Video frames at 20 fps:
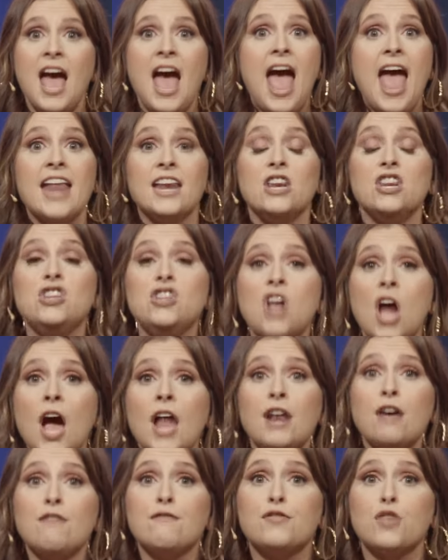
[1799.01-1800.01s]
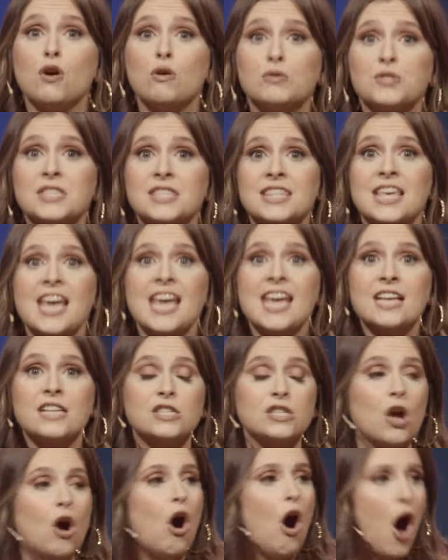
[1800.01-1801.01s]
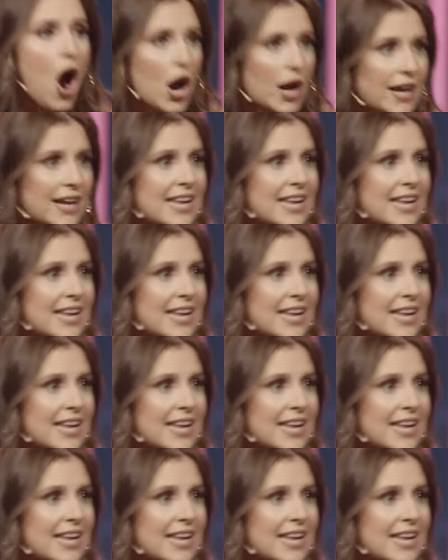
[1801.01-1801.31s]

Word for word: And none of those things are